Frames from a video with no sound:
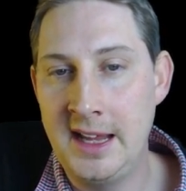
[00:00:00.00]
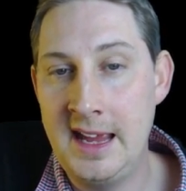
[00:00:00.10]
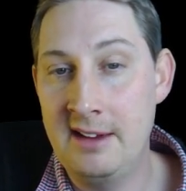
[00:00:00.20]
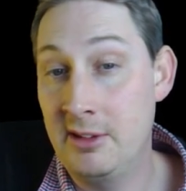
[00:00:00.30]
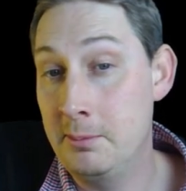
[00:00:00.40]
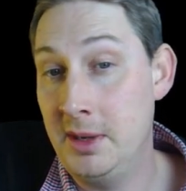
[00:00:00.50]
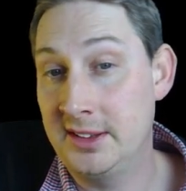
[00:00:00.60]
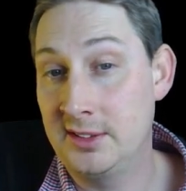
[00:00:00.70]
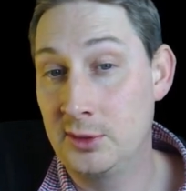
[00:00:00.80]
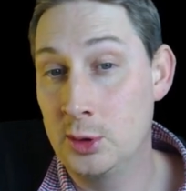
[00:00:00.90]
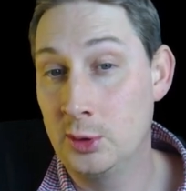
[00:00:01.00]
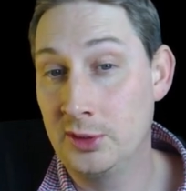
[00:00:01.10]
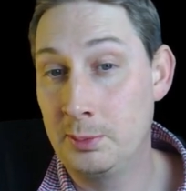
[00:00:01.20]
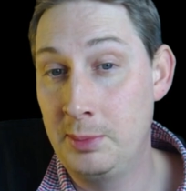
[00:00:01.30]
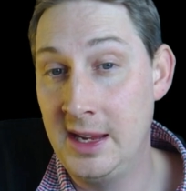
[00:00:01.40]
here it must of
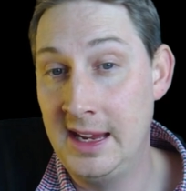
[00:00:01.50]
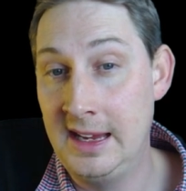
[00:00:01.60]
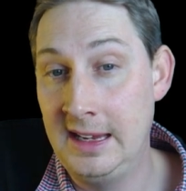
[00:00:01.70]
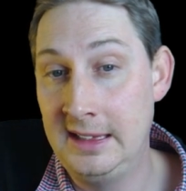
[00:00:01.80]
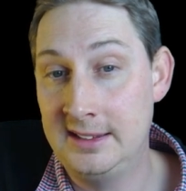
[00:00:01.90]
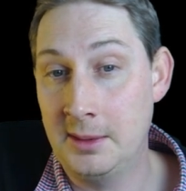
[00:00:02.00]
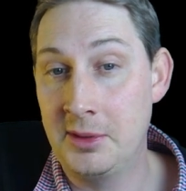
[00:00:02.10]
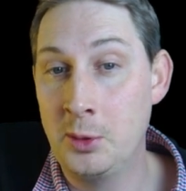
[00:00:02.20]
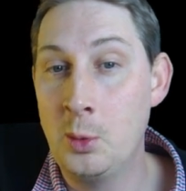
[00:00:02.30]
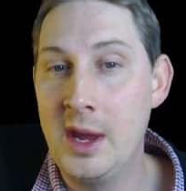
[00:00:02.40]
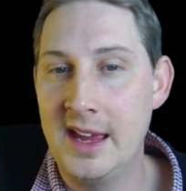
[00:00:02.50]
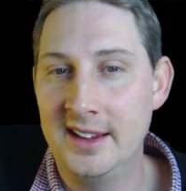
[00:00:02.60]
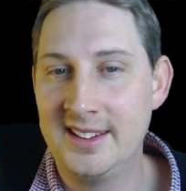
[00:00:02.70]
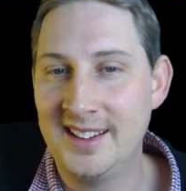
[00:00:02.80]
course be something weird